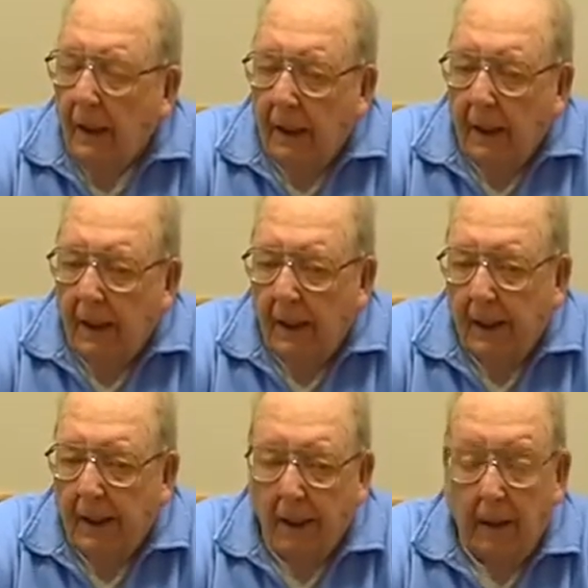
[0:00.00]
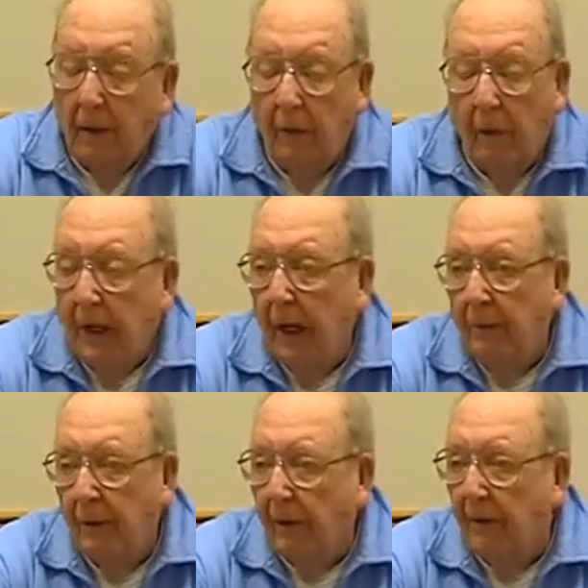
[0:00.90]
And I don't know what
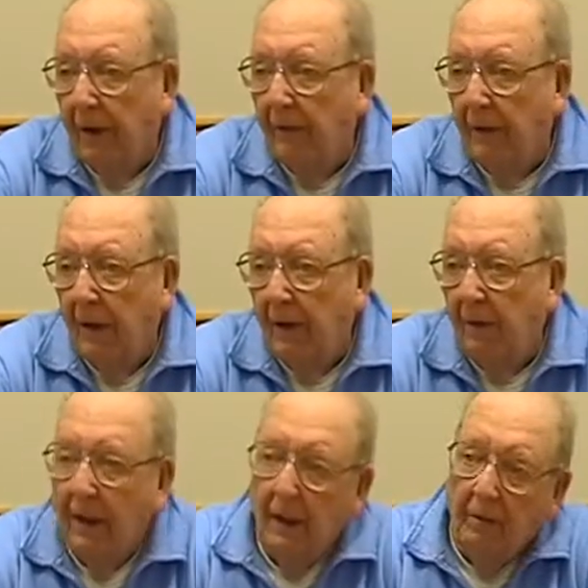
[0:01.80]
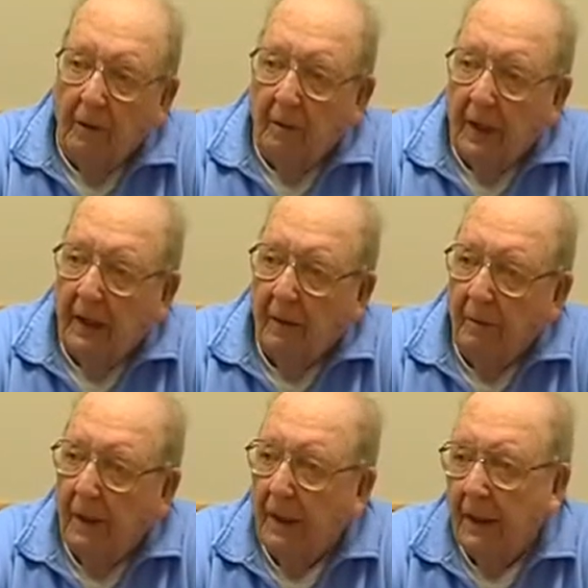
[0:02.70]
happened to them after that. Whether they went back to
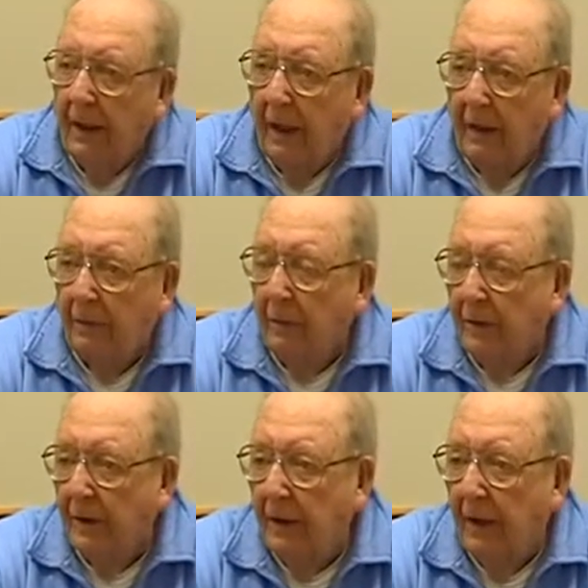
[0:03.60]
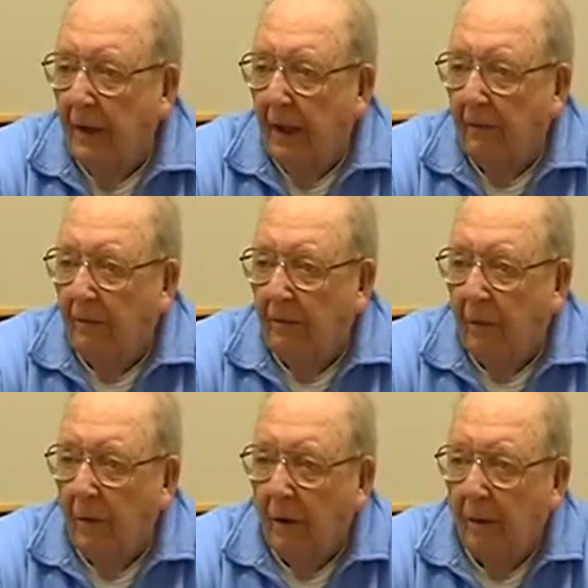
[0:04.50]
Makin, I suppose they did after the
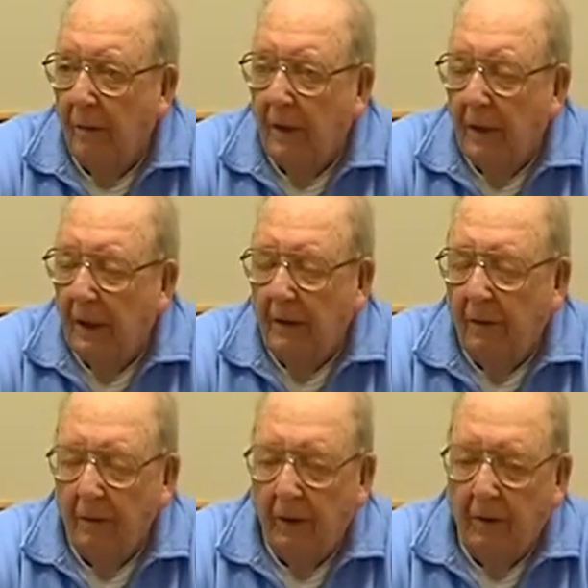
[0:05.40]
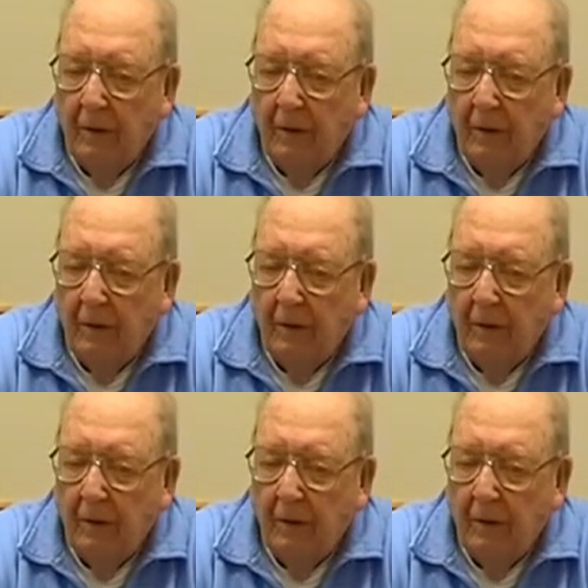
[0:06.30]
war, but I don't know.